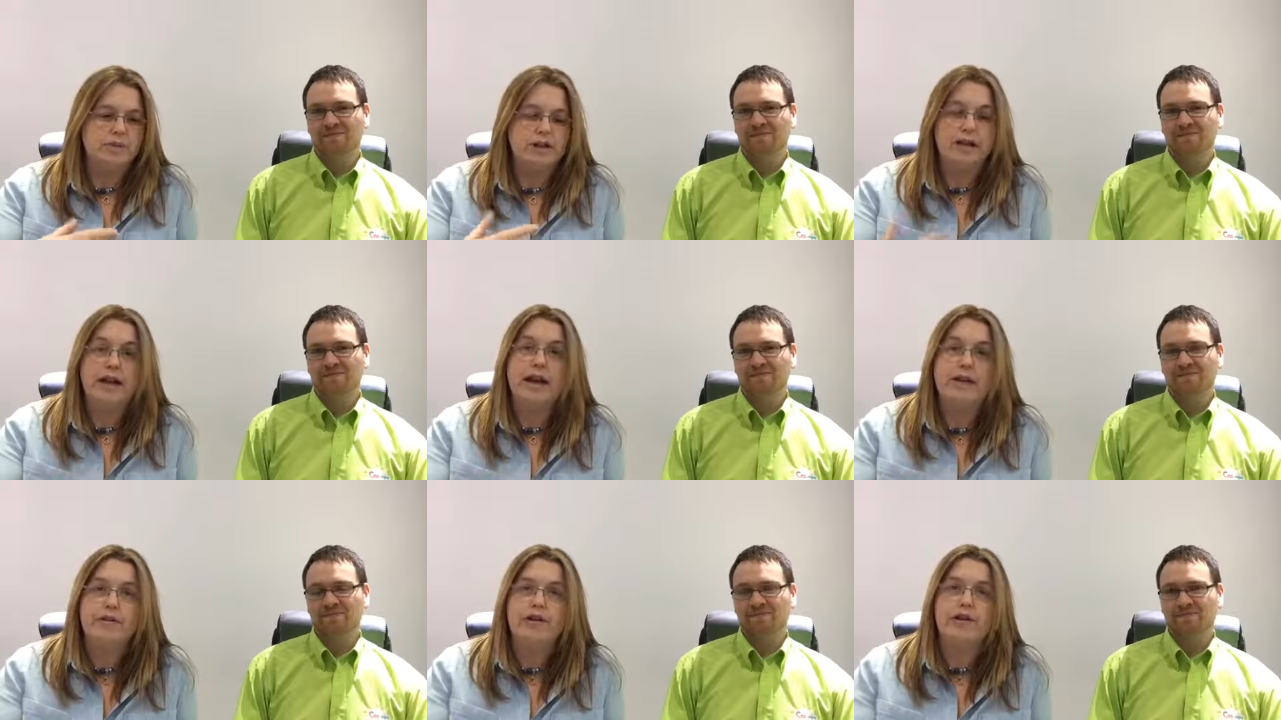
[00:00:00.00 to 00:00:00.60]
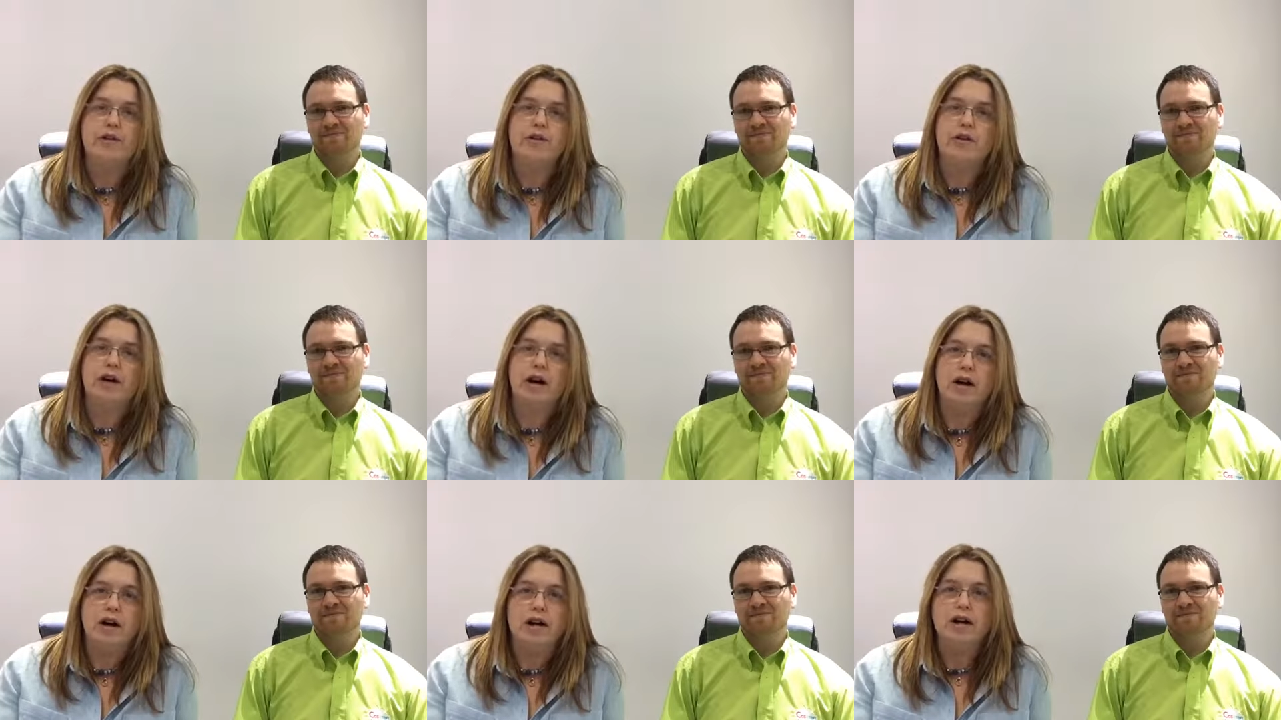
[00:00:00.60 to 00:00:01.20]
Speaker 1: declaring your
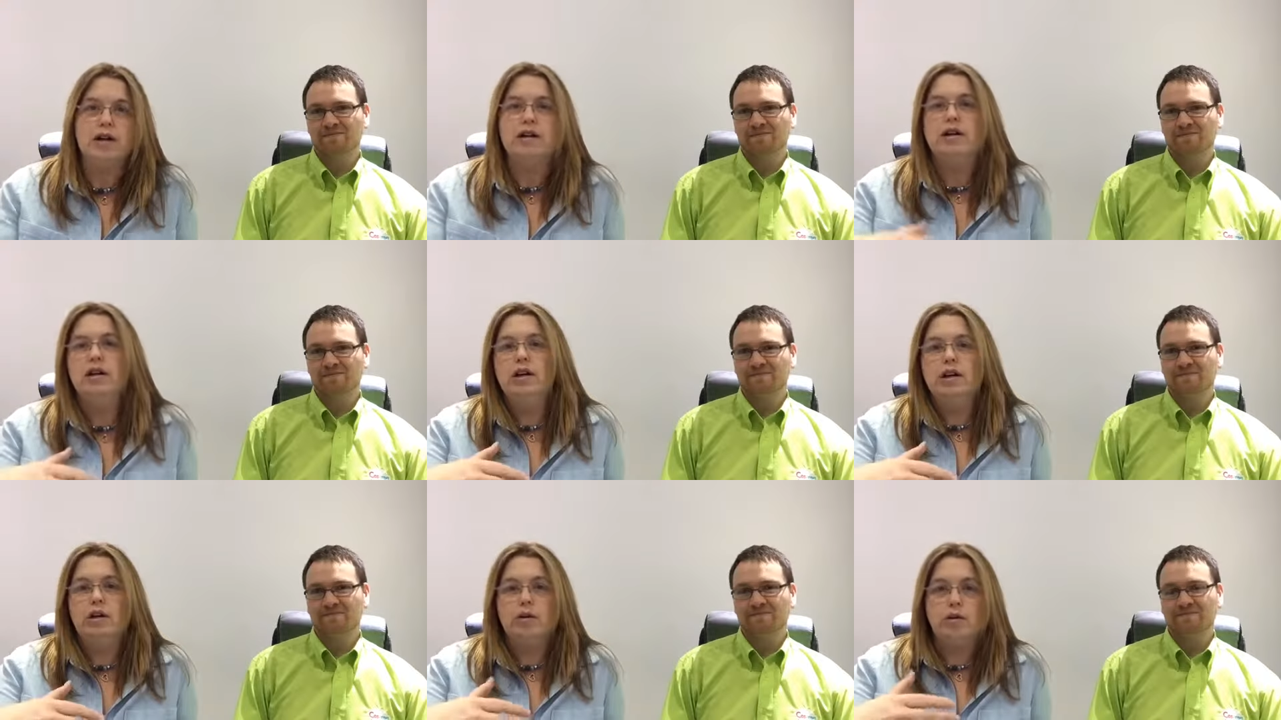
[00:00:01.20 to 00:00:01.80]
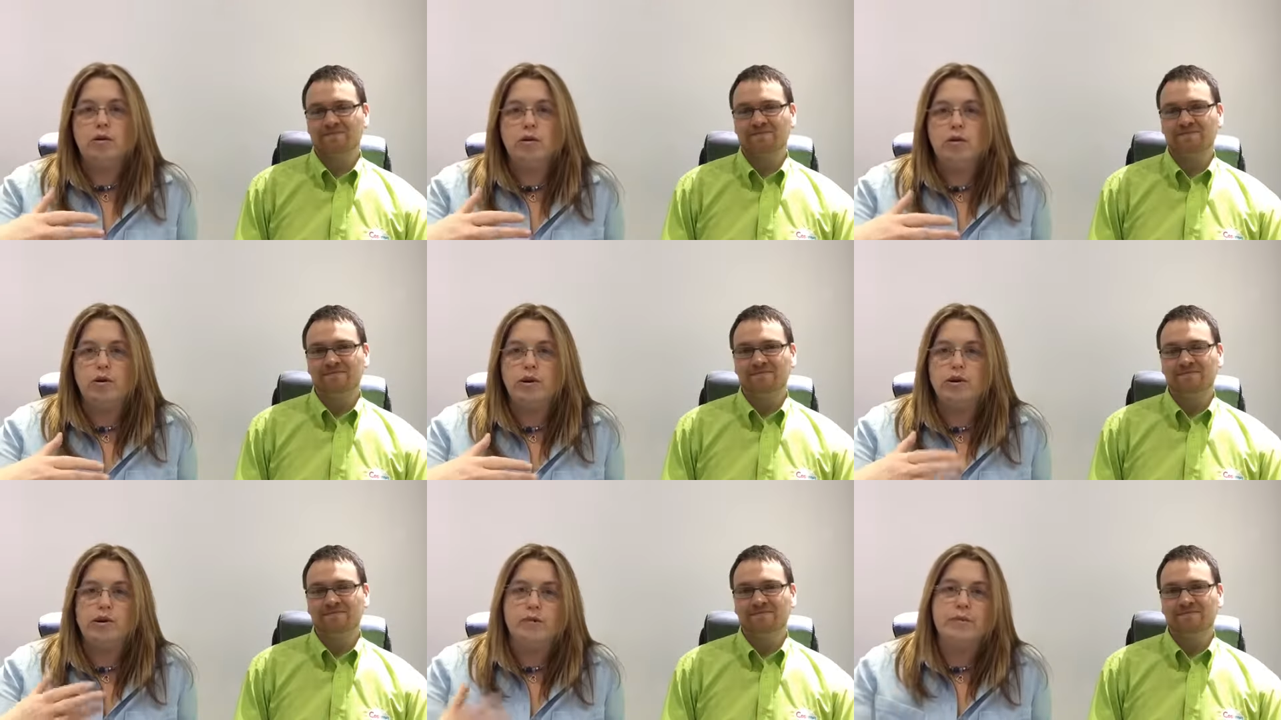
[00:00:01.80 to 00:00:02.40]
car
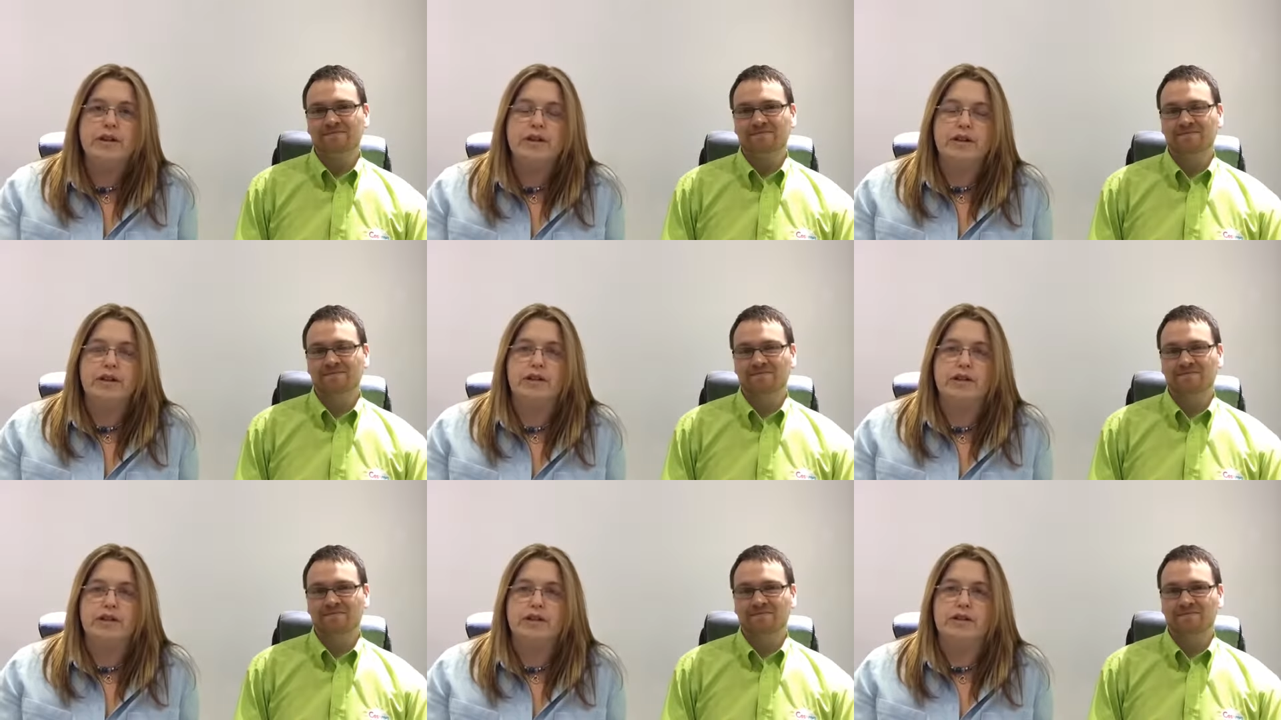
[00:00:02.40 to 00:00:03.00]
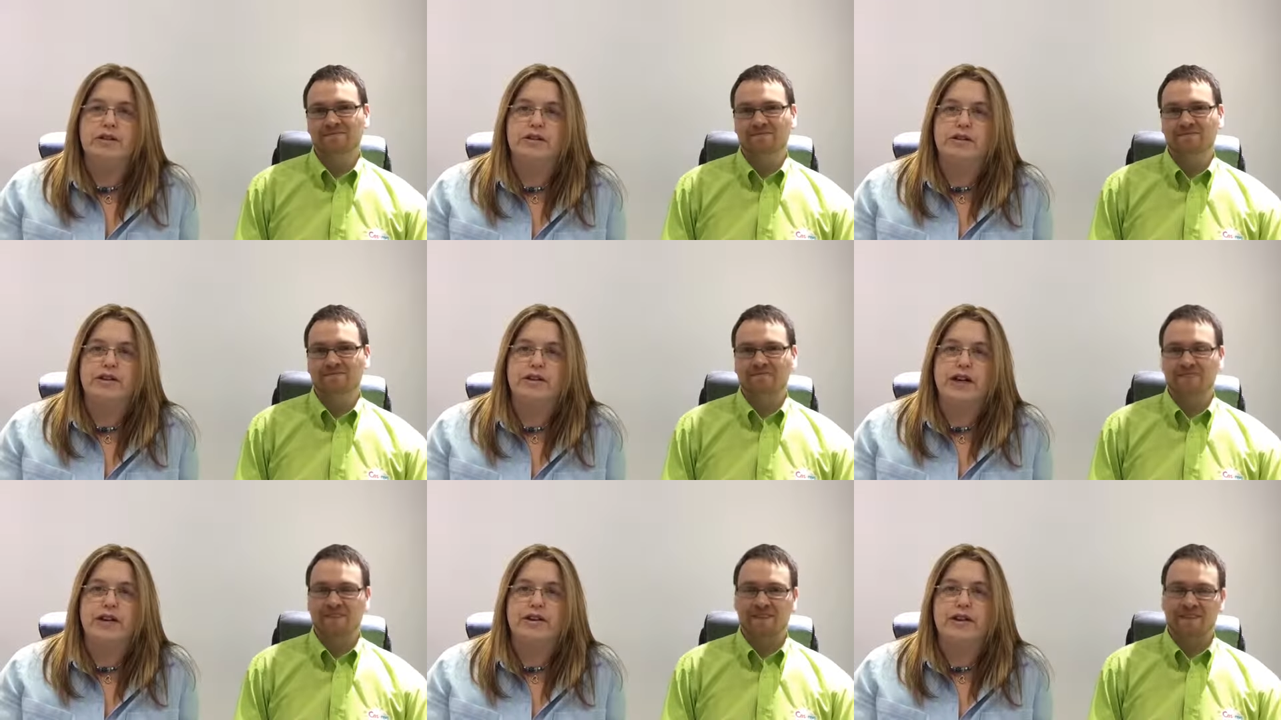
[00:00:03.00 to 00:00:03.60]
or your medical
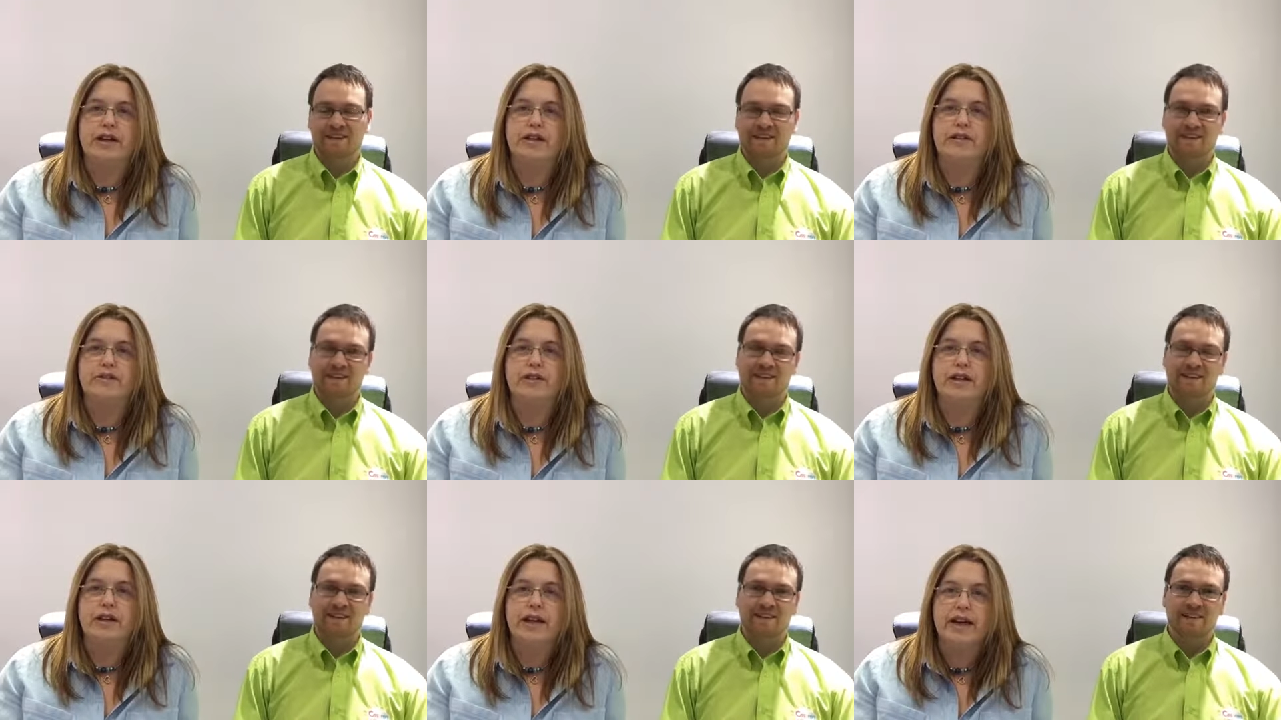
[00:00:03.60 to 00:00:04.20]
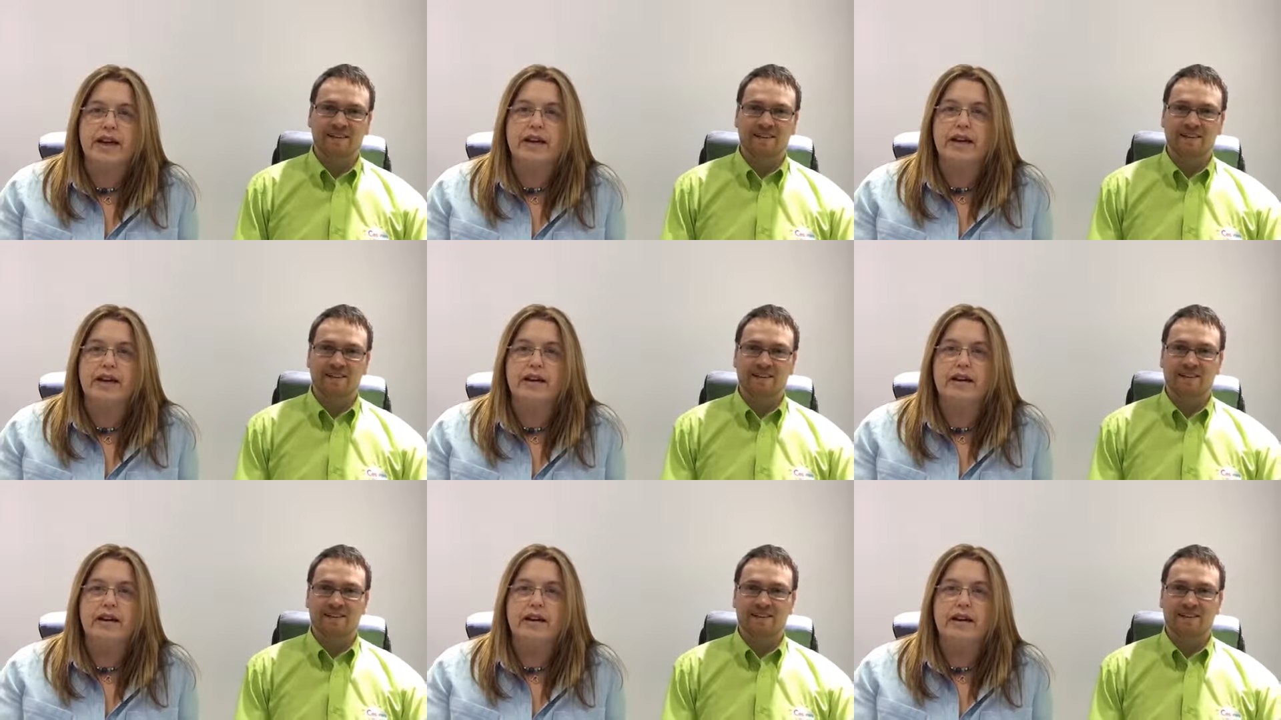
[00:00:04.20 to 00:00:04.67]
insurance at the end of the year,